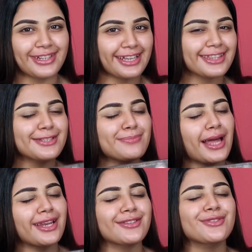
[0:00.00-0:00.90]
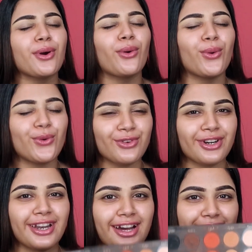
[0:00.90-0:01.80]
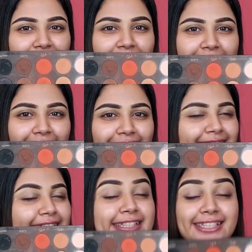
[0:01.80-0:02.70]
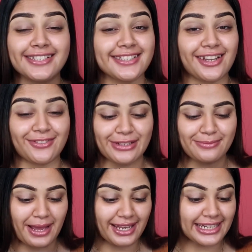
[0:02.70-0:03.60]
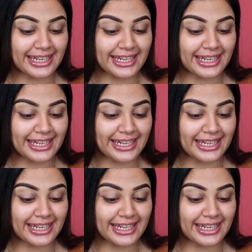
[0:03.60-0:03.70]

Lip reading: Like, this palette is overloved, and I seriously love this palette.